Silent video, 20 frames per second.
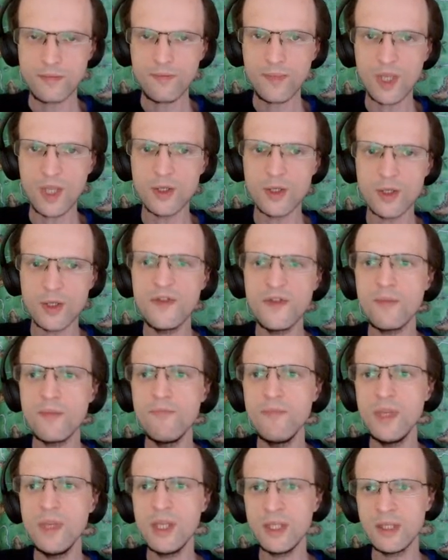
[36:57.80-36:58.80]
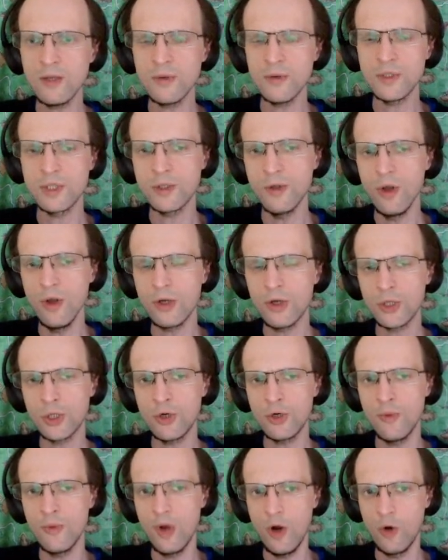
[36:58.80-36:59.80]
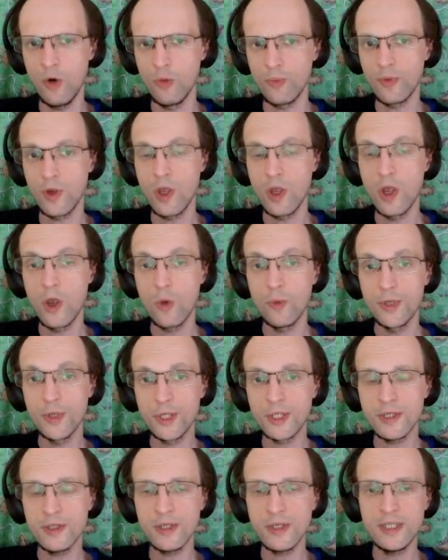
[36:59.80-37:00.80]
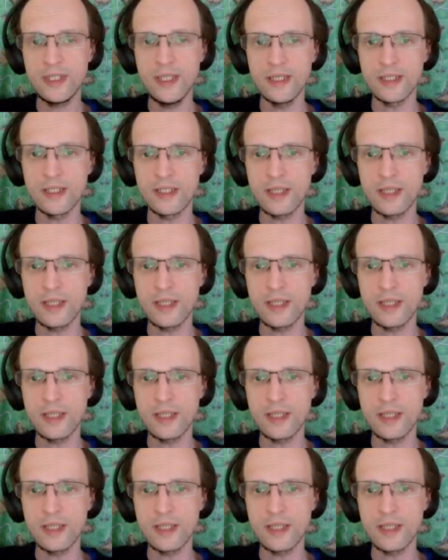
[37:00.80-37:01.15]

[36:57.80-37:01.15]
So I think Miso's long-term hope, which still exists,